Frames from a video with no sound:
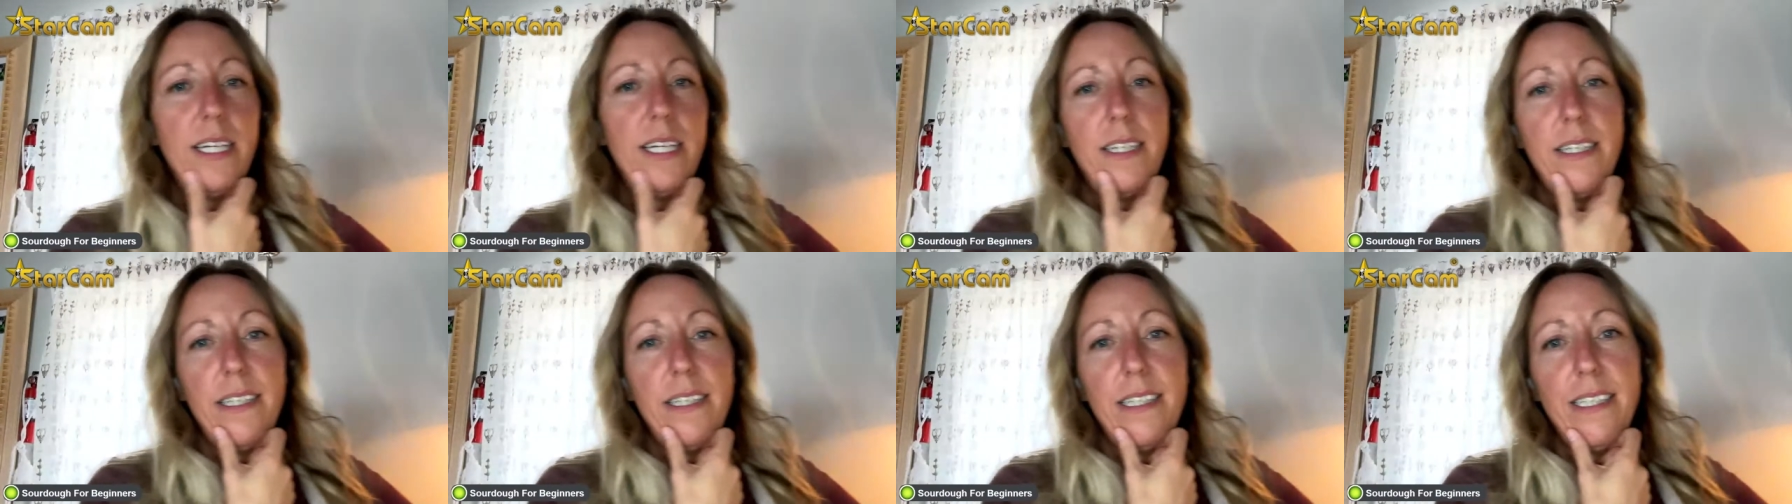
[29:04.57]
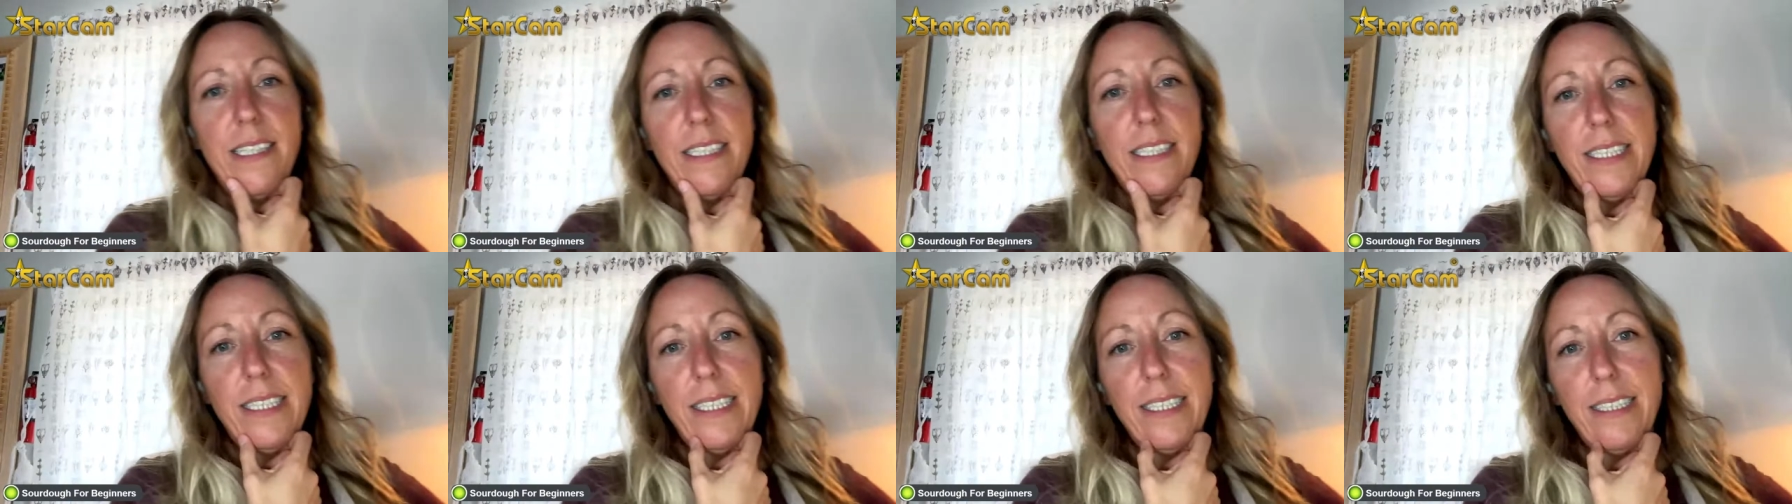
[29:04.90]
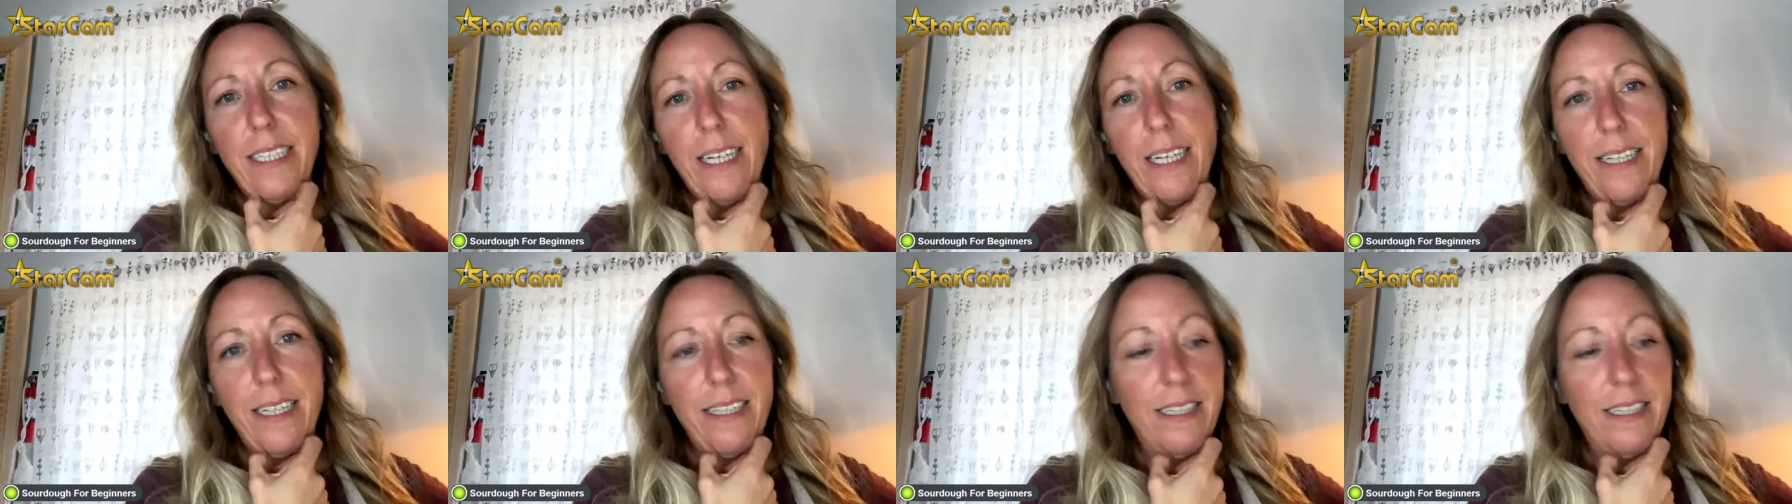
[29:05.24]
is
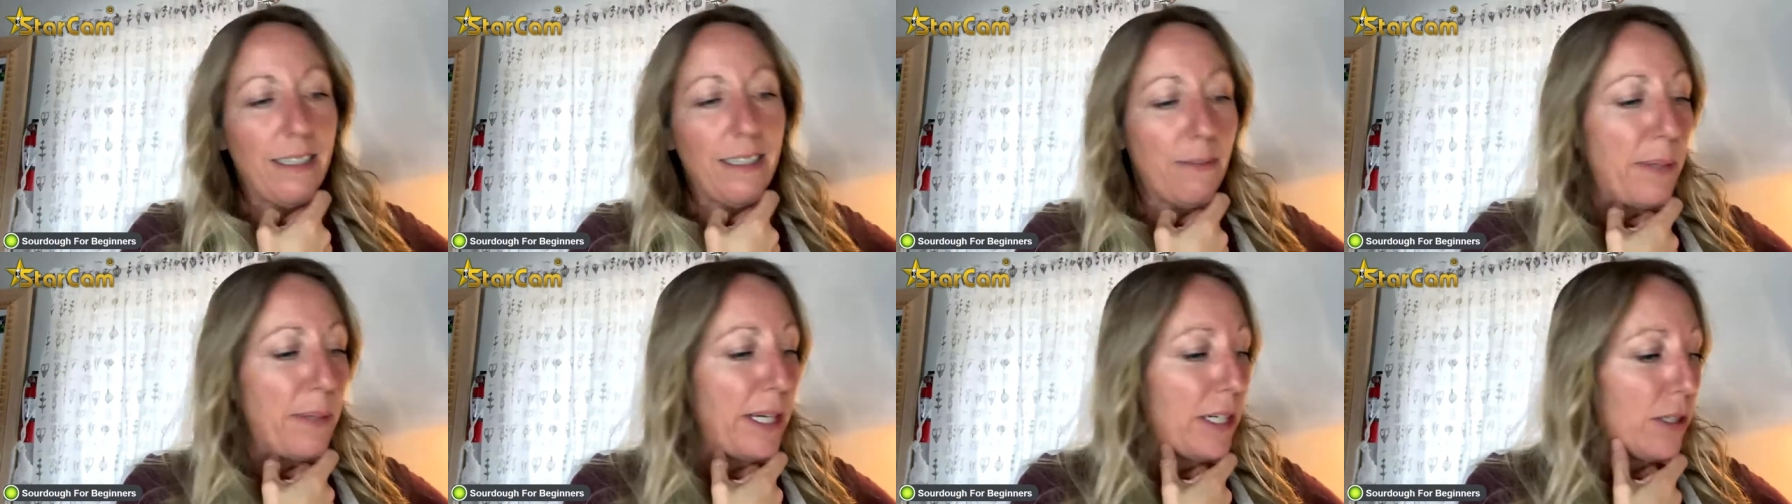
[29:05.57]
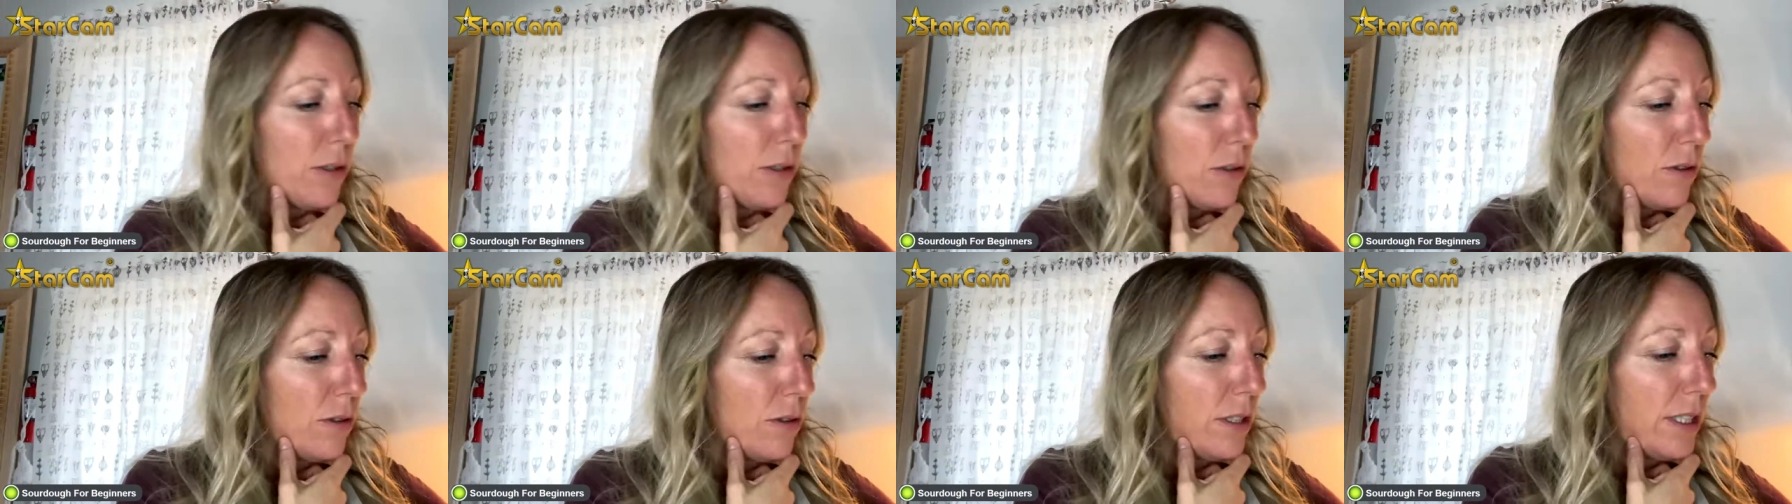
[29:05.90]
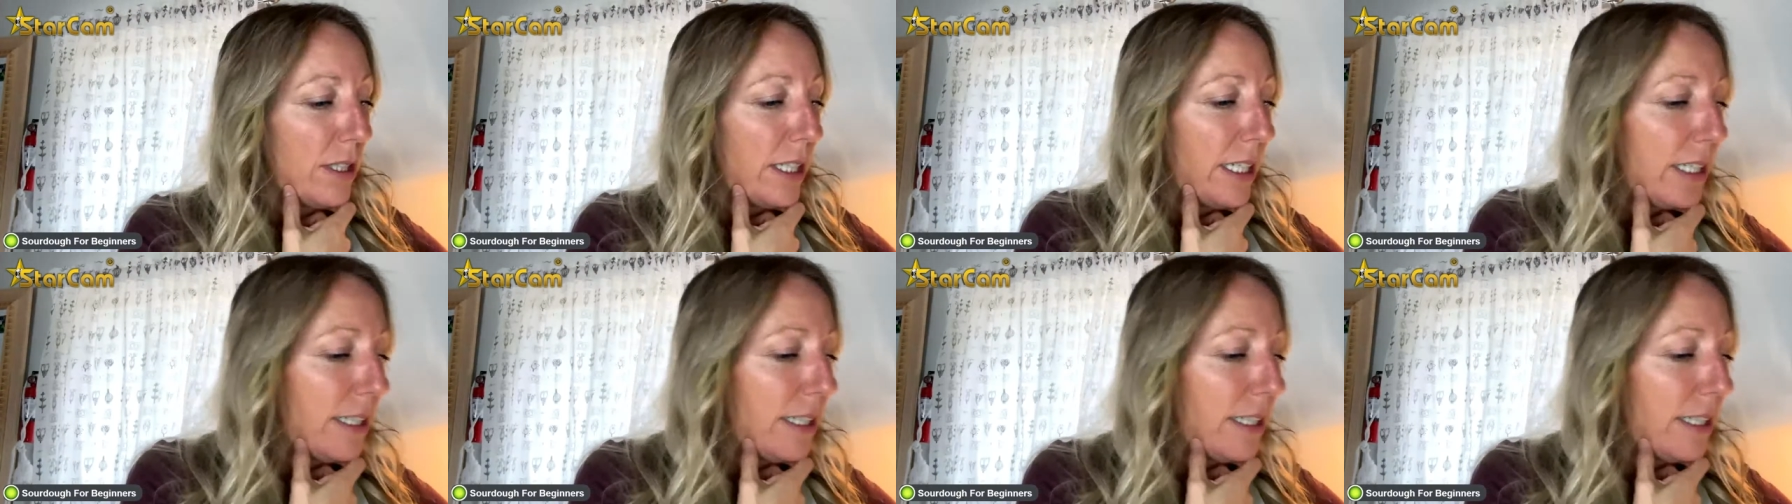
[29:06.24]
uh, about